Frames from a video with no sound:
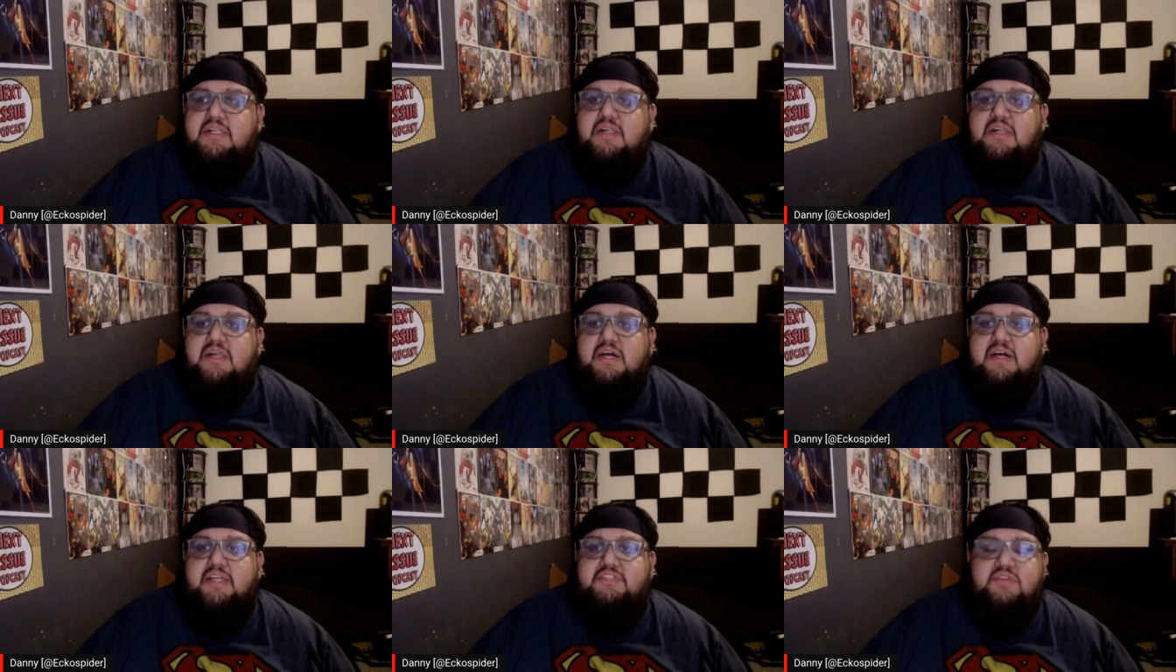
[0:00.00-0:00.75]

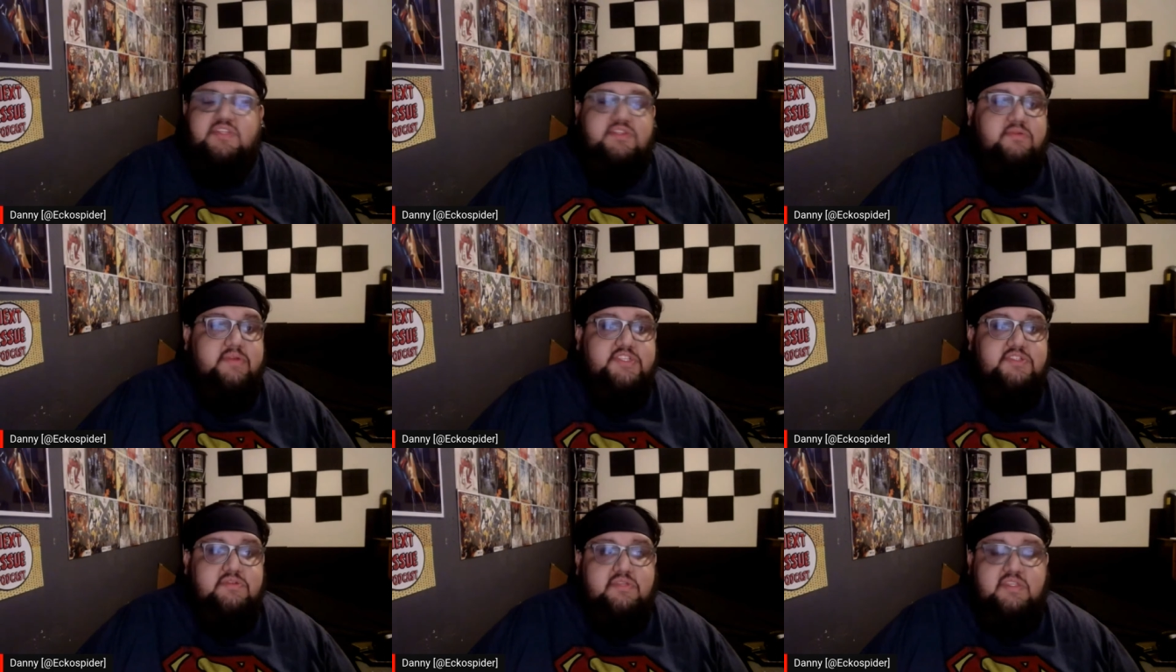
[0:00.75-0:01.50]
It's only 3
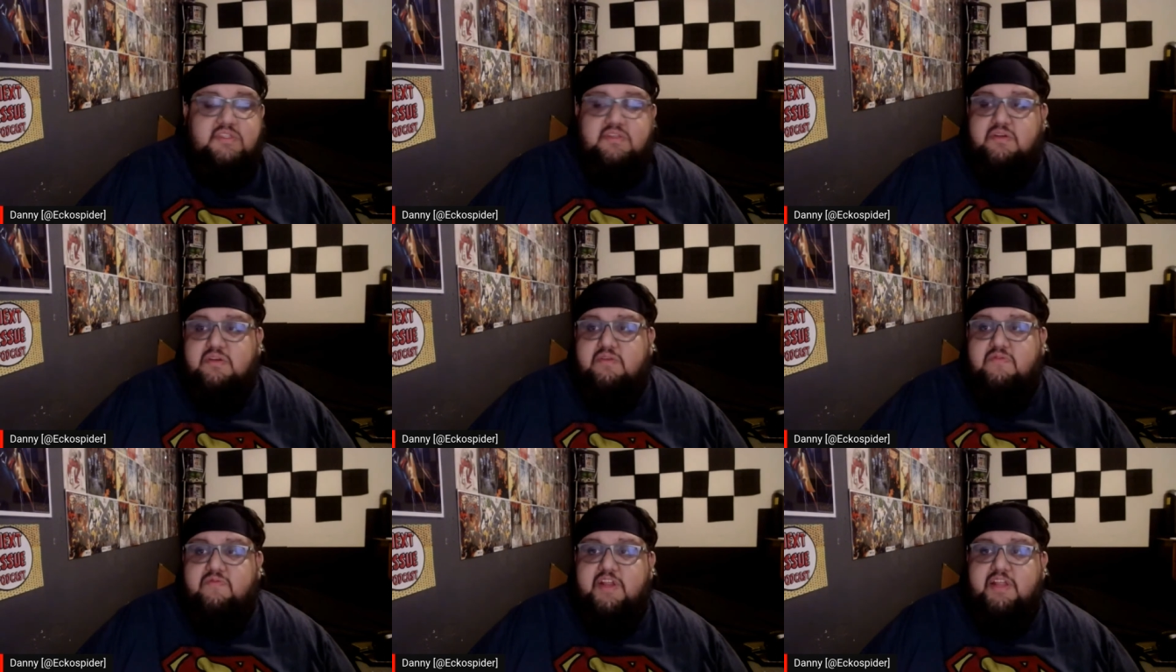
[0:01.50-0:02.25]
issues.
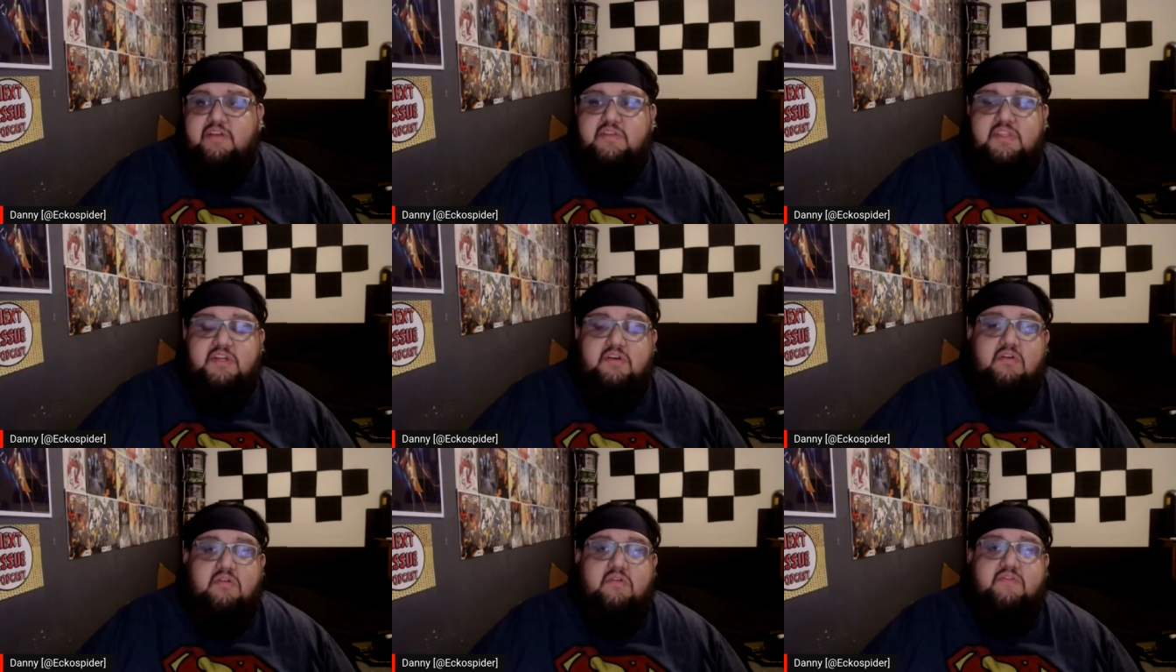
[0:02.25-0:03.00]
They're
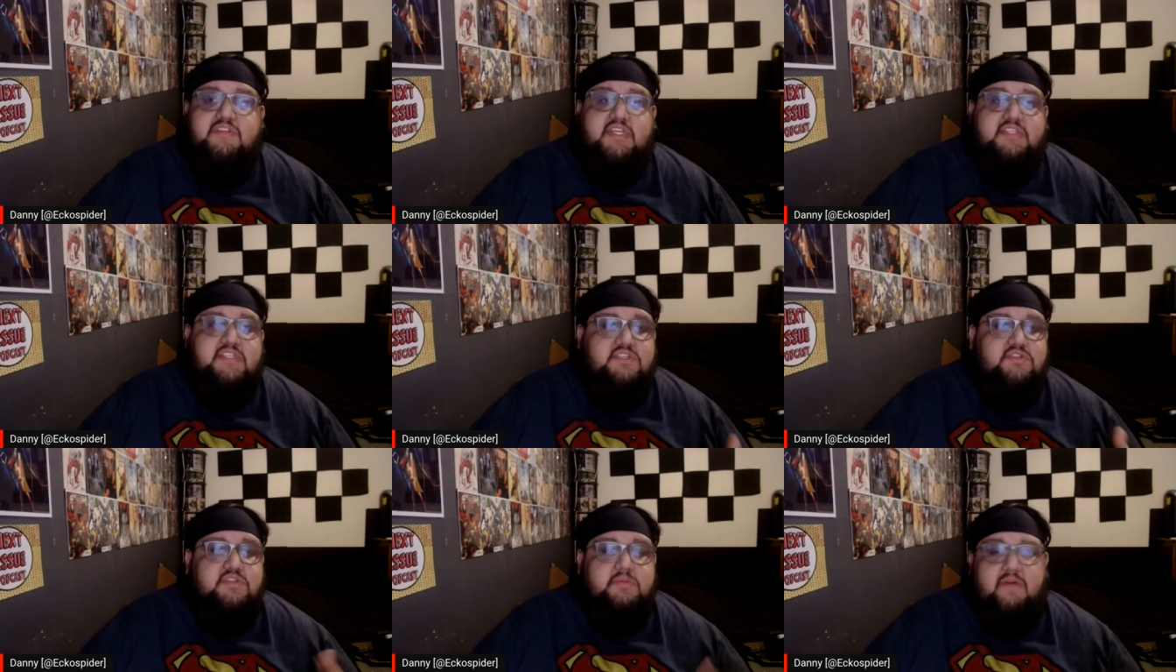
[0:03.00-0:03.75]
all oversized
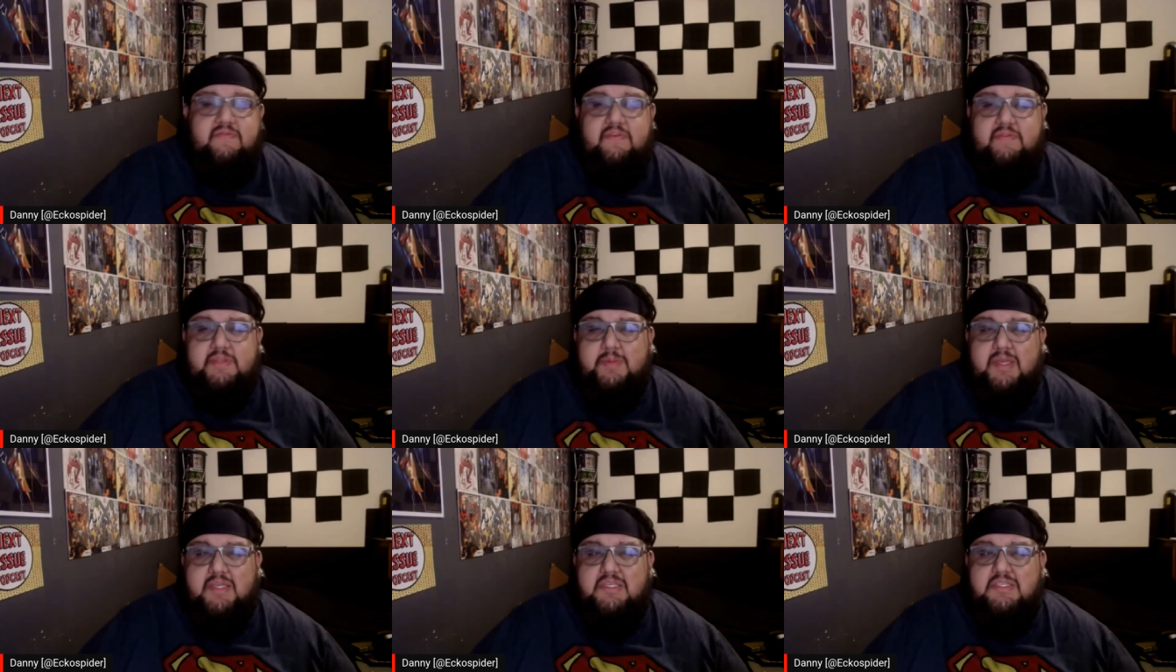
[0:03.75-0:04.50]
issues, about 50
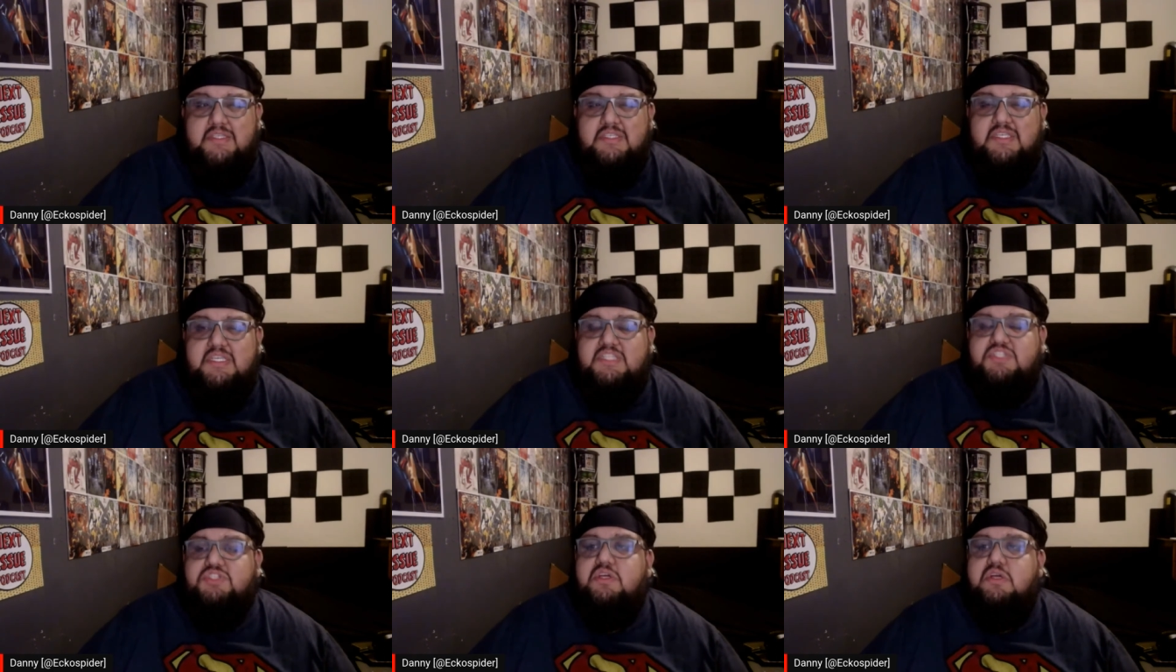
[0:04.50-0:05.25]
pages
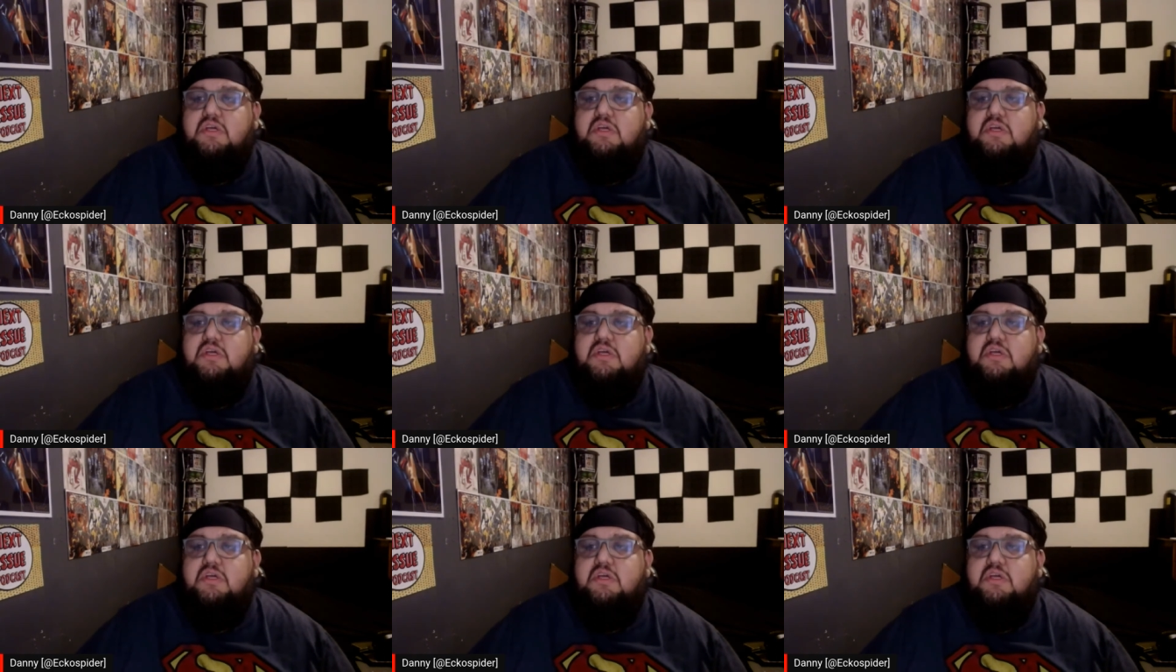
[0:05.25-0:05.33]
each.